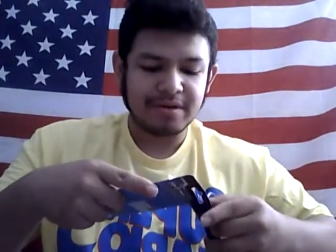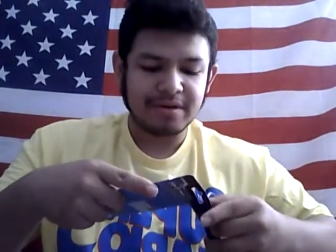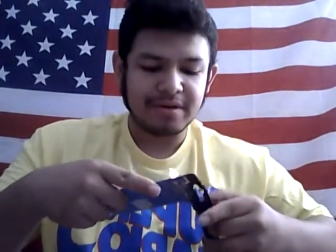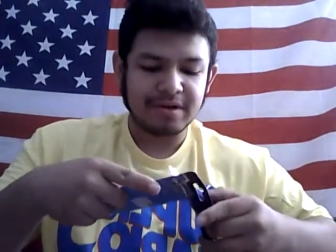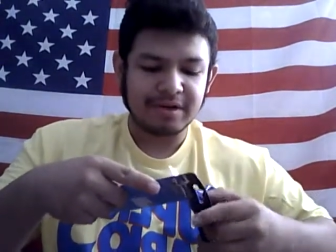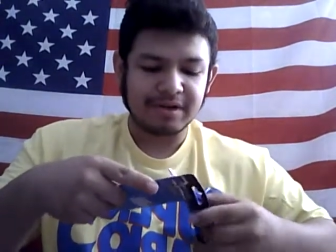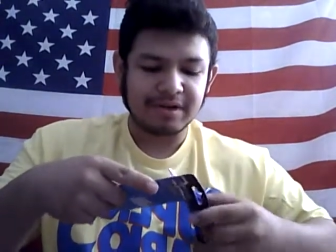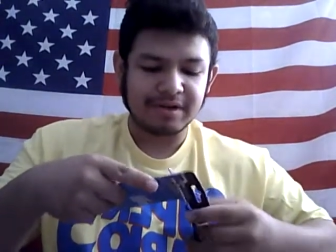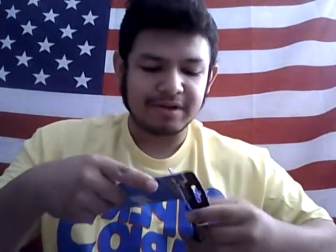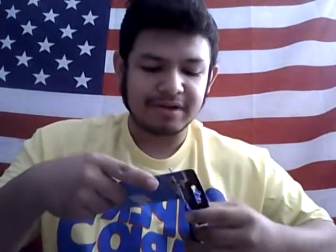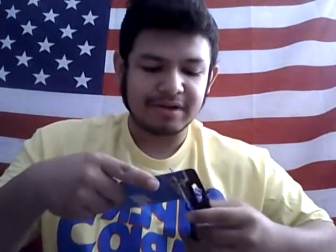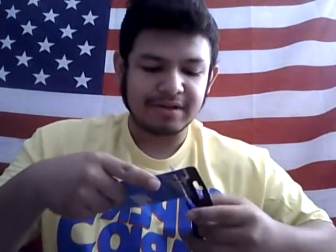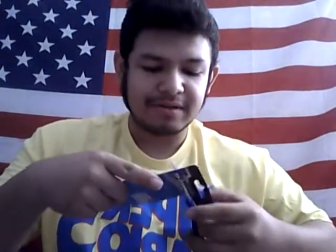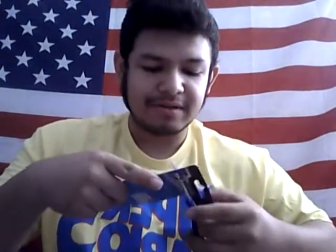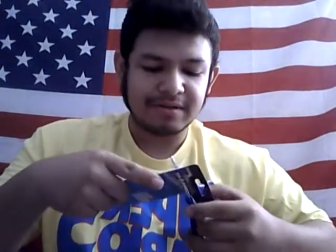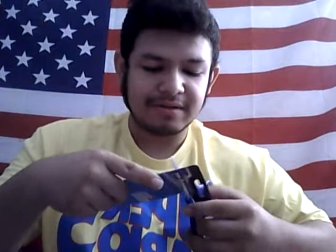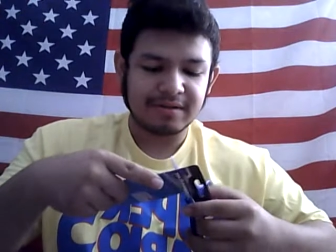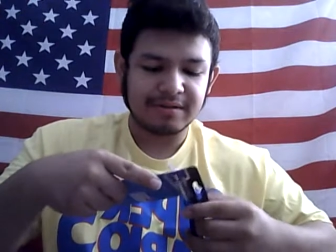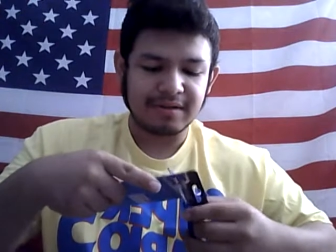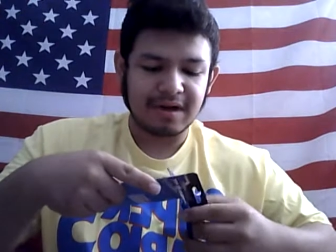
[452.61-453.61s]
because
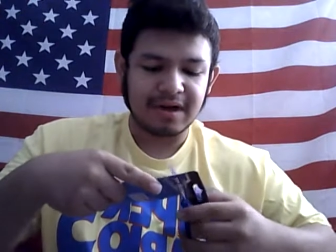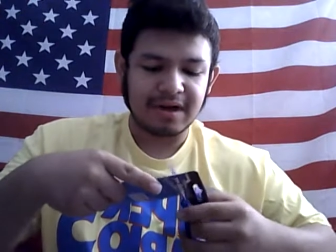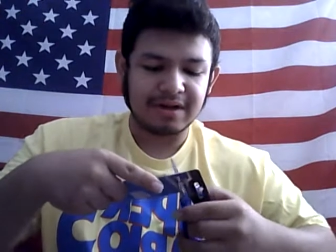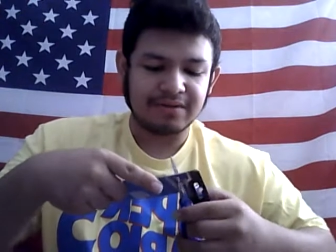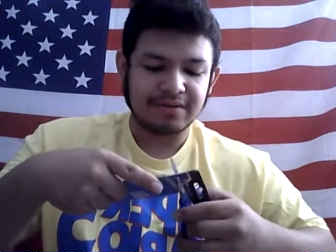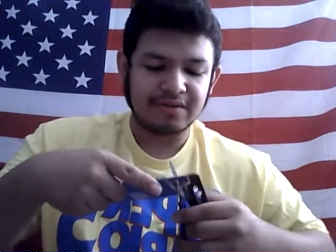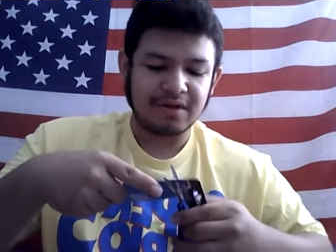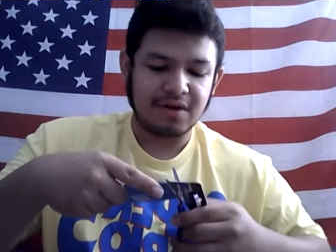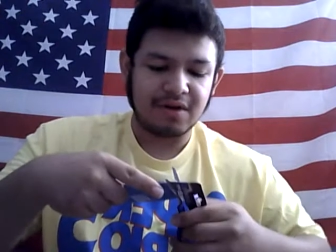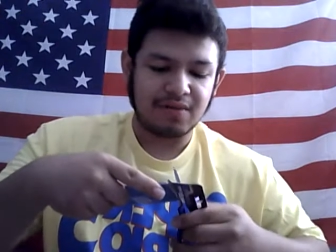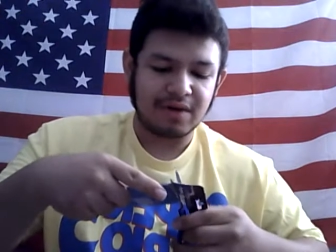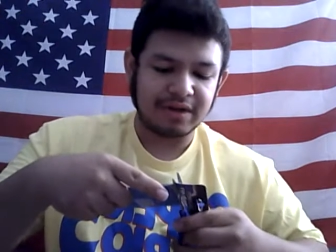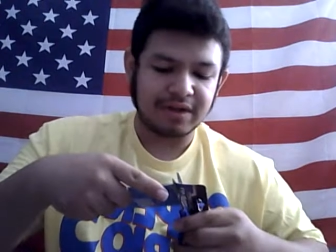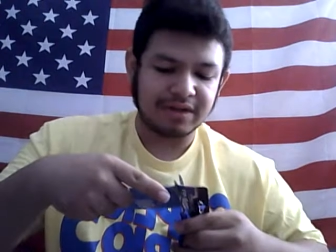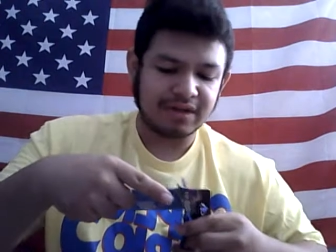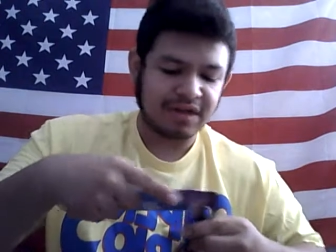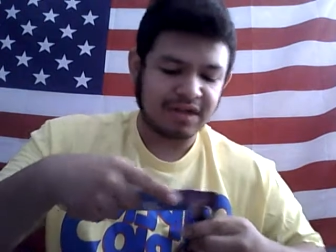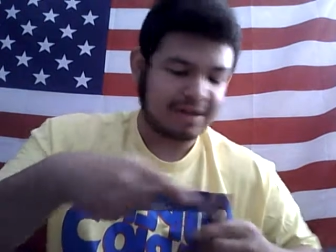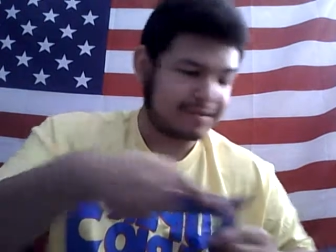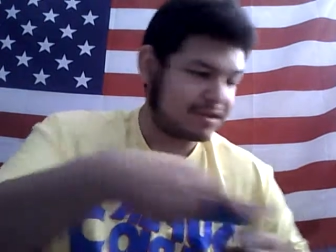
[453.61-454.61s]
I do not want
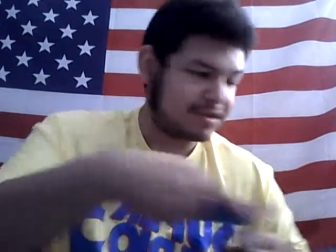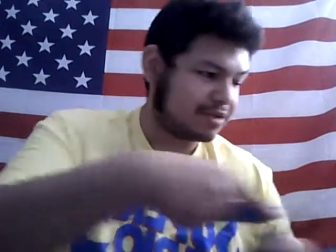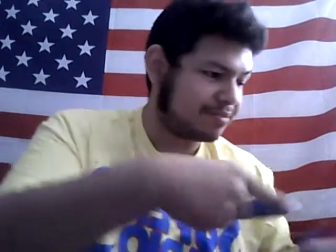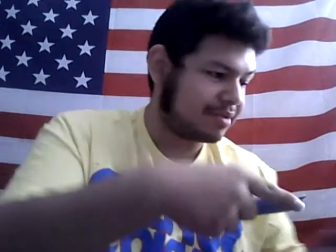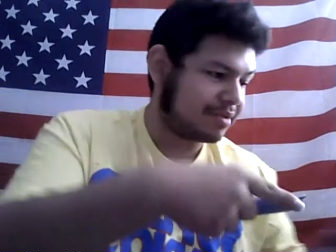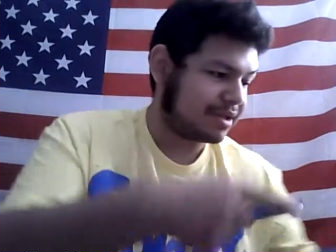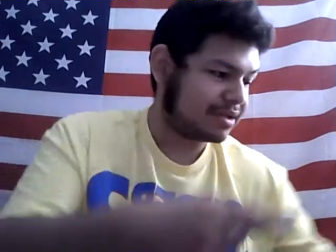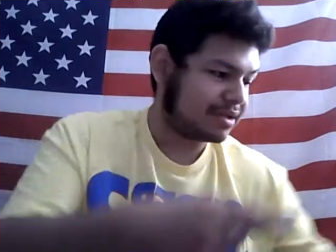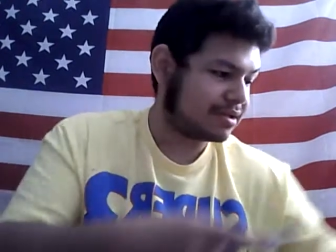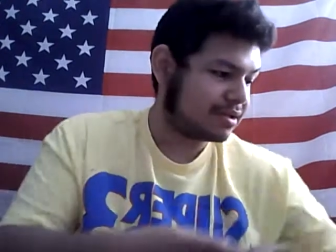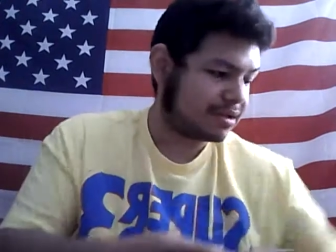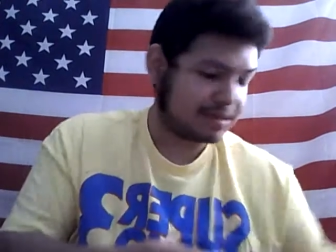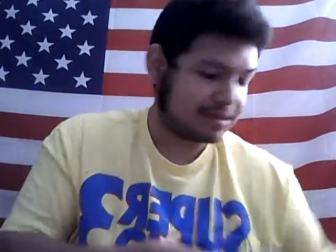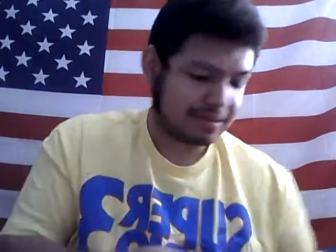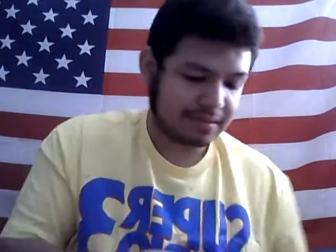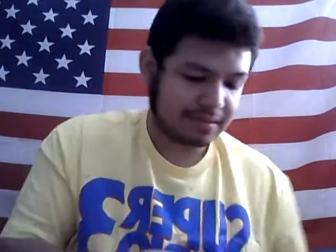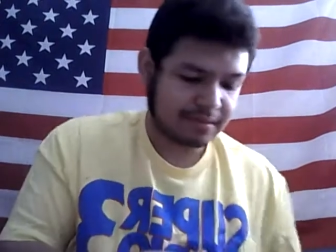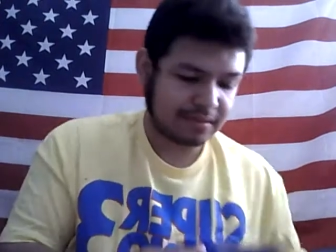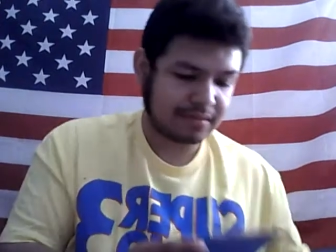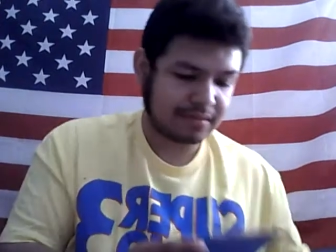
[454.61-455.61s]
to damage the
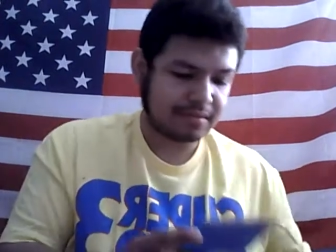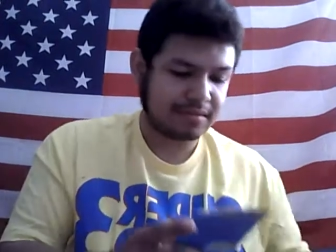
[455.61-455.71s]
Blaziken.